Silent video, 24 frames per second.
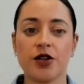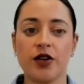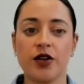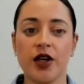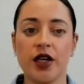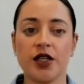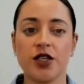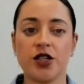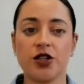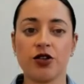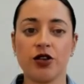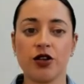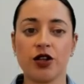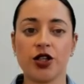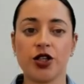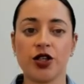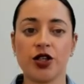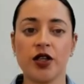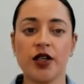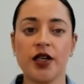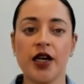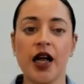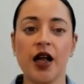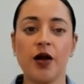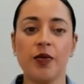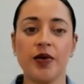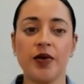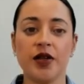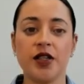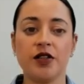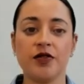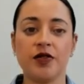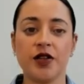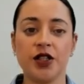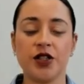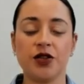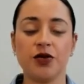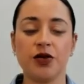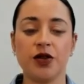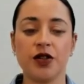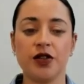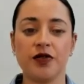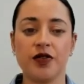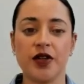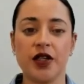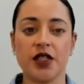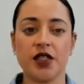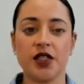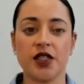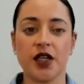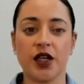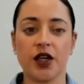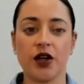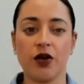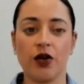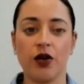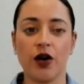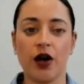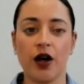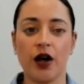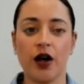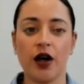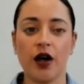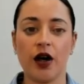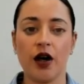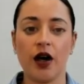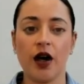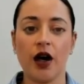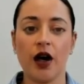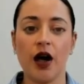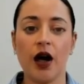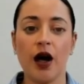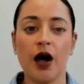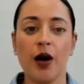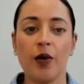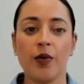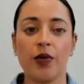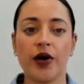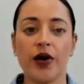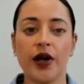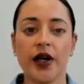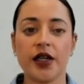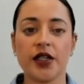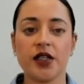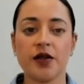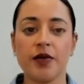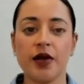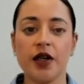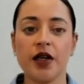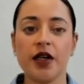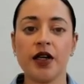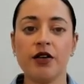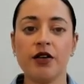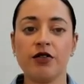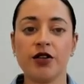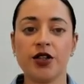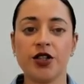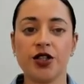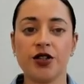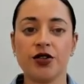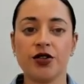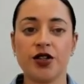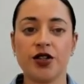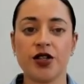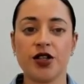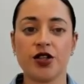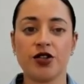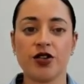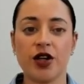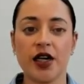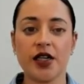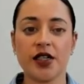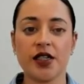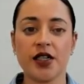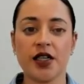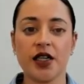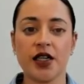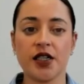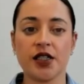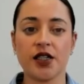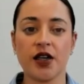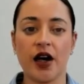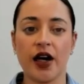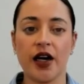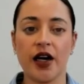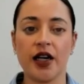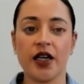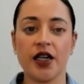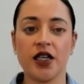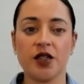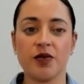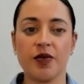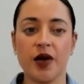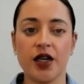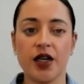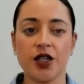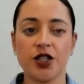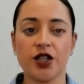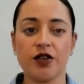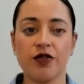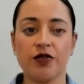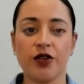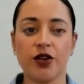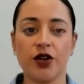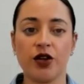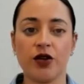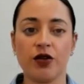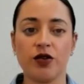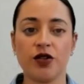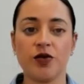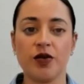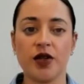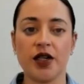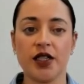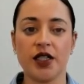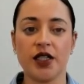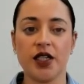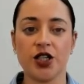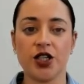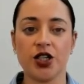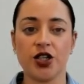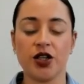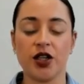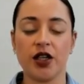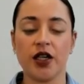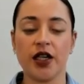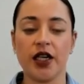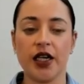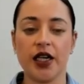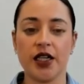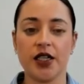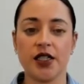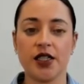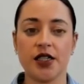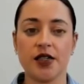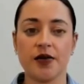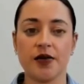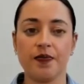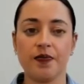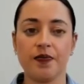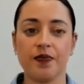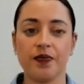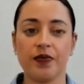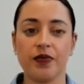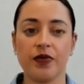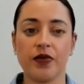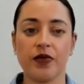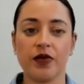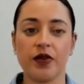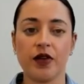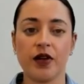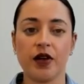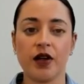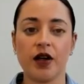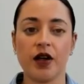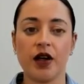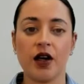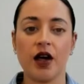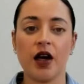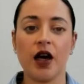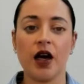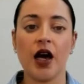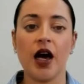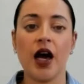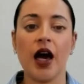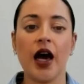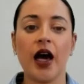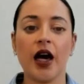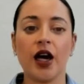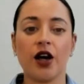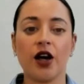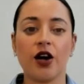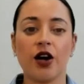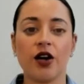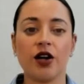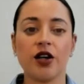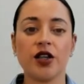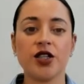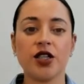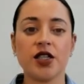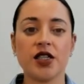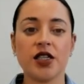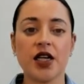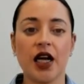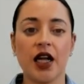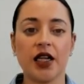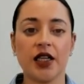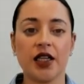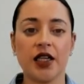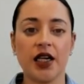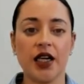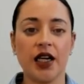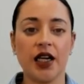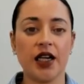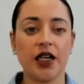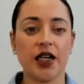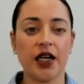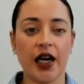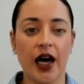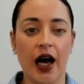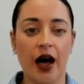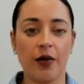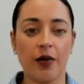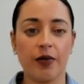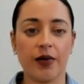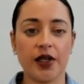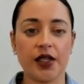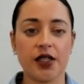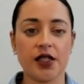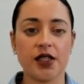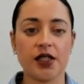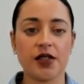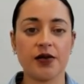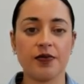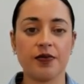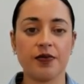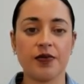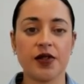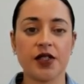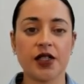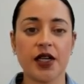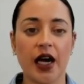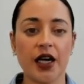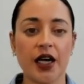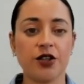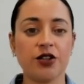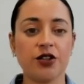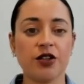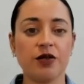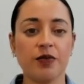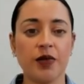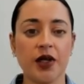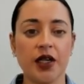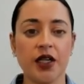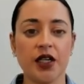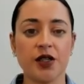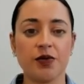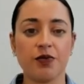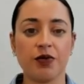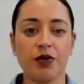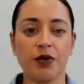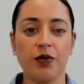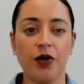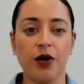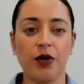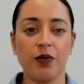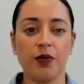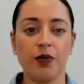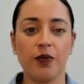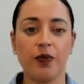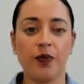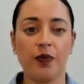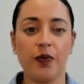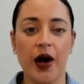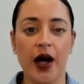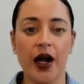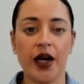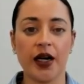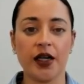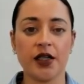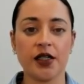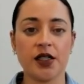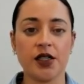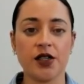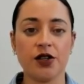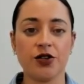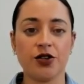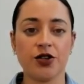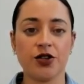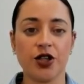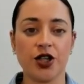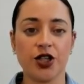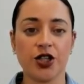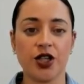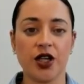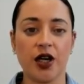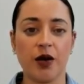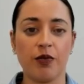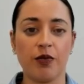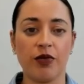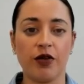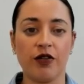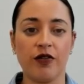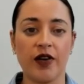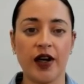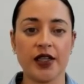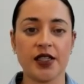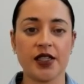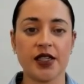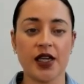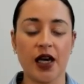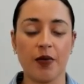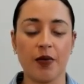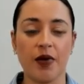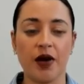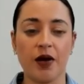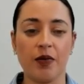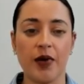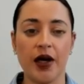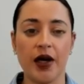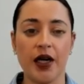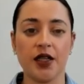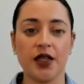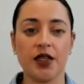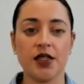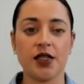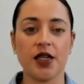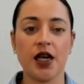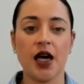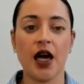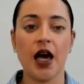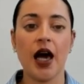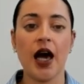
create structure and help individuals feel secure. Predictability reduces stress and anxiety, especially for those with additional needs. Encourages healthy eating habits. Scheduled meals promote balanced nutrition and prevent skipping meals.